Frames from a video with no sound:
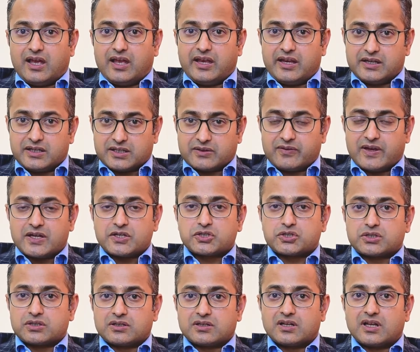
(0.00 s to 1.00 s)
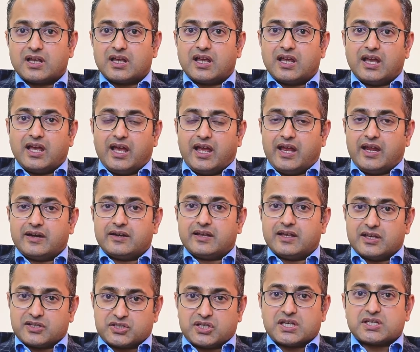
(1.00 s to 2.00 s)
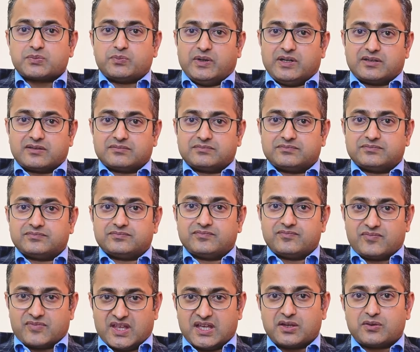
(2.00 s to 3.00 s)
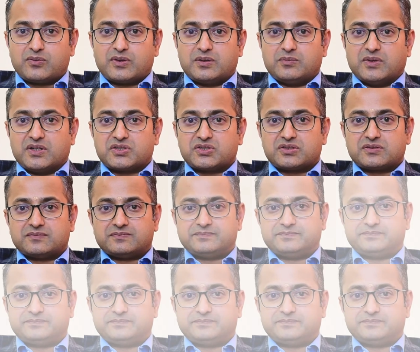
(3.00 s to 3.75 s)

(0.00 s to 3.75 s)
intervention and assessment. Thank you very much.